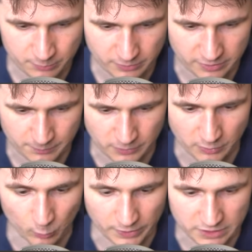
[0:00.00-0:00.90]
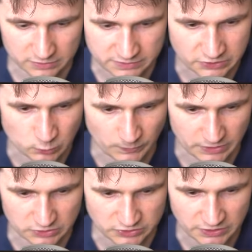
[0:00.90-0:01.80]
We're gonna put on wheels because
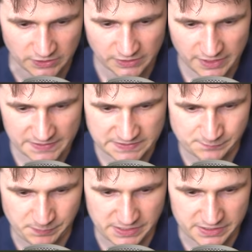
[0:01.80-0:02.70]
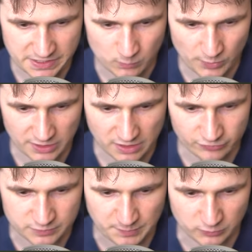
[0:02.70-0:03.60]
wheels is speed and we love
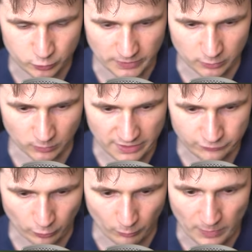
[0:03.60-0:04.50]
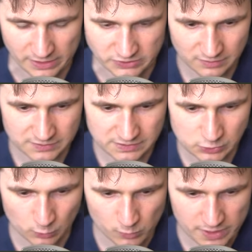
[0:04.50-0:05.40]
speed. Do I go left or right? Let's let's
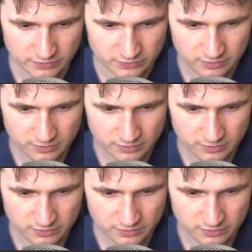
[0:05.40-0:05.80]
go right.